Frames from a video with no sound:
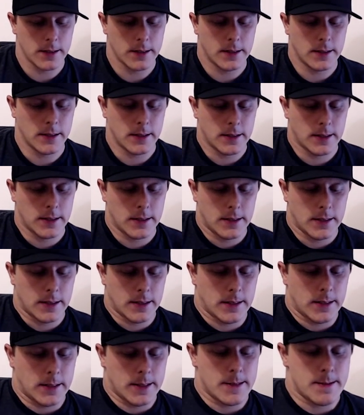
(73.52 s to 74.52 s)

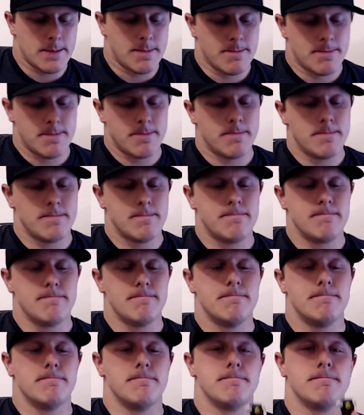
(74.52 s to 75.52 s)

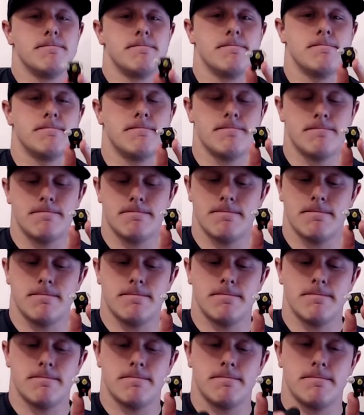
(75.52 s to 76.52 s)

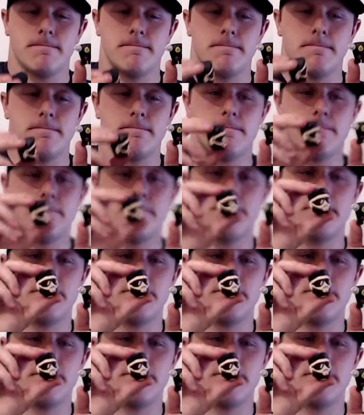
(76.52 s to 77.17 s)
Nobody speaks.